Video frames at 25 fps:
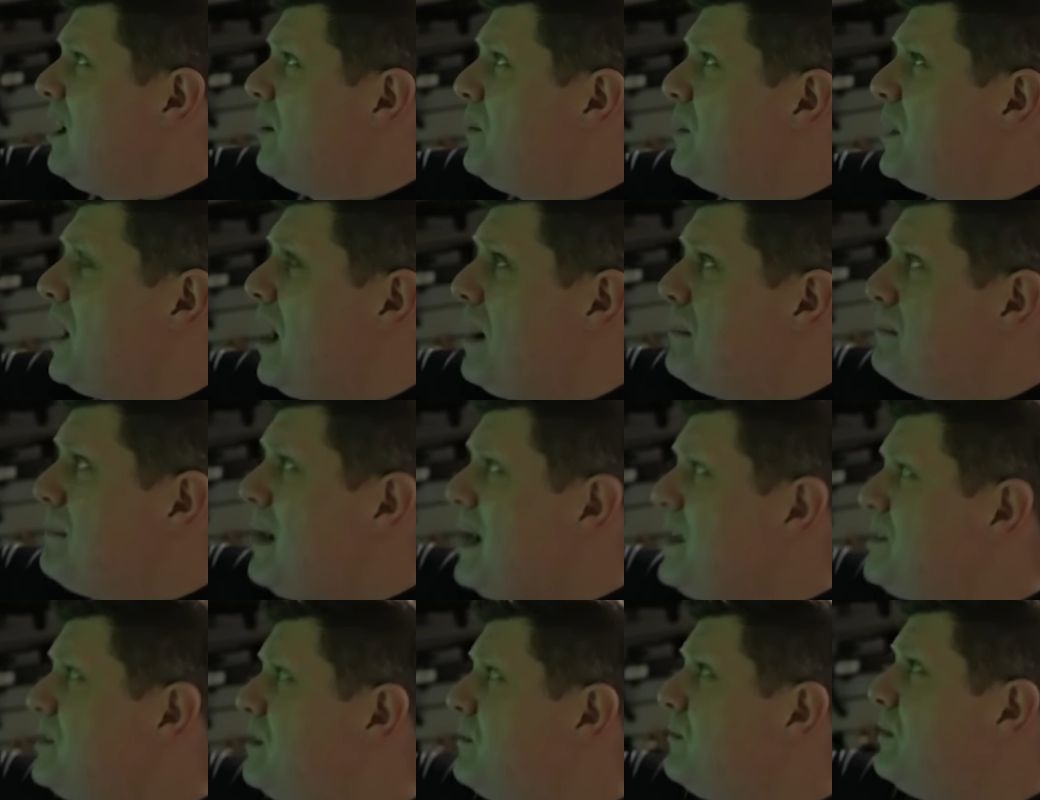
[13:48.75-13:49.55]
we get a
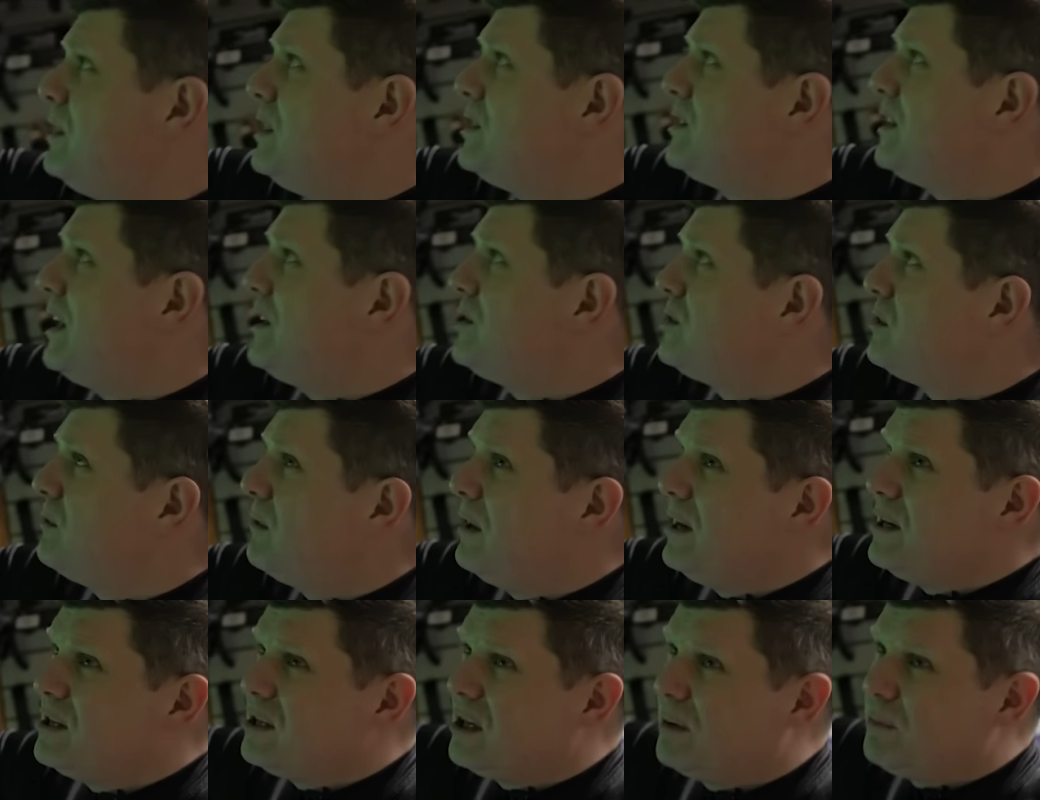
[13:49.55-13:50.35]
massive
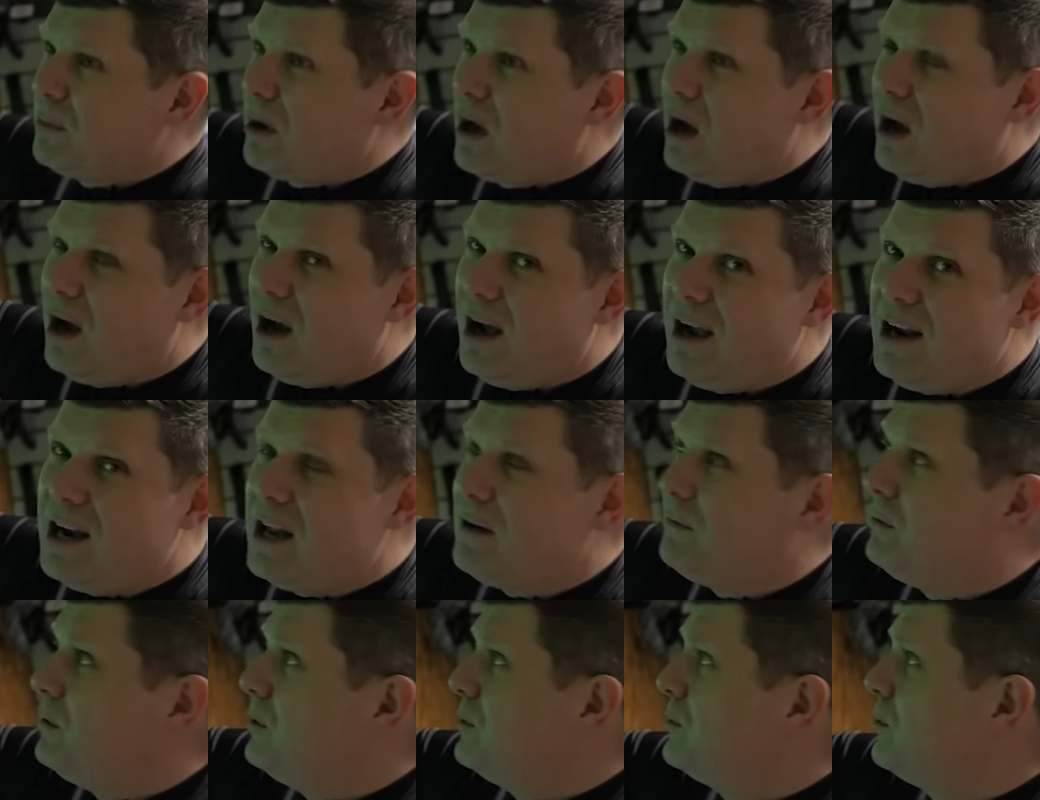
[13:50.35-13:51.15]
resaturation and the high
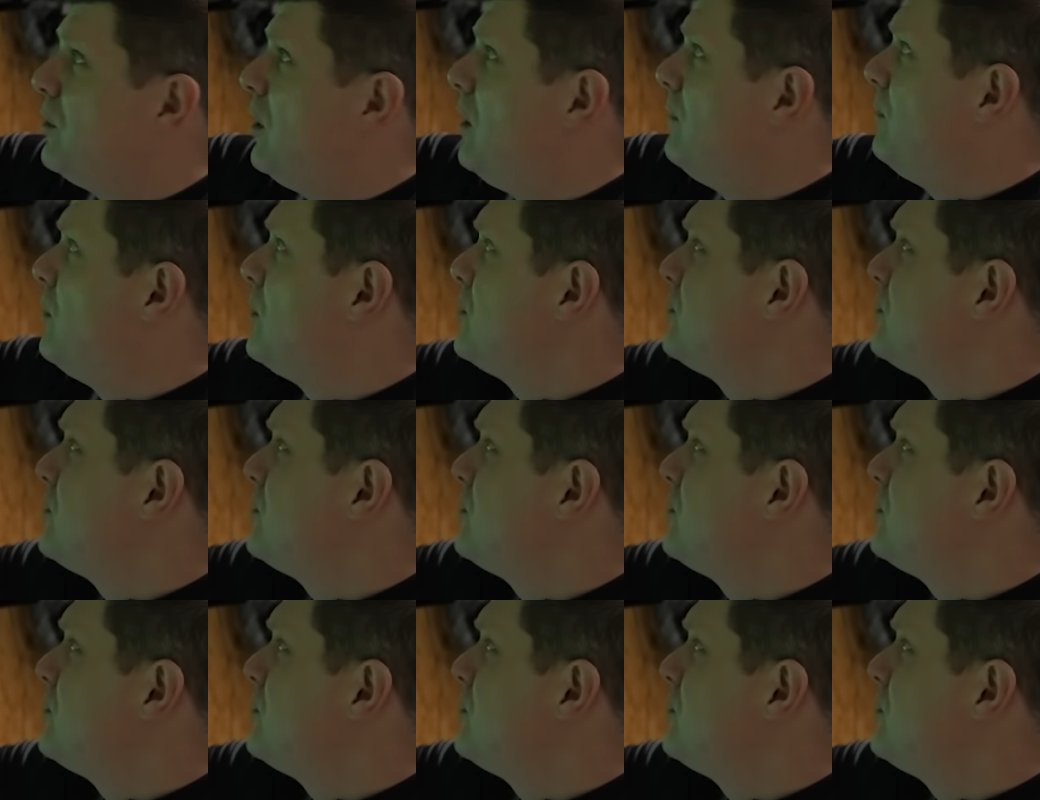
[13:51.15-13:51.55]
levels of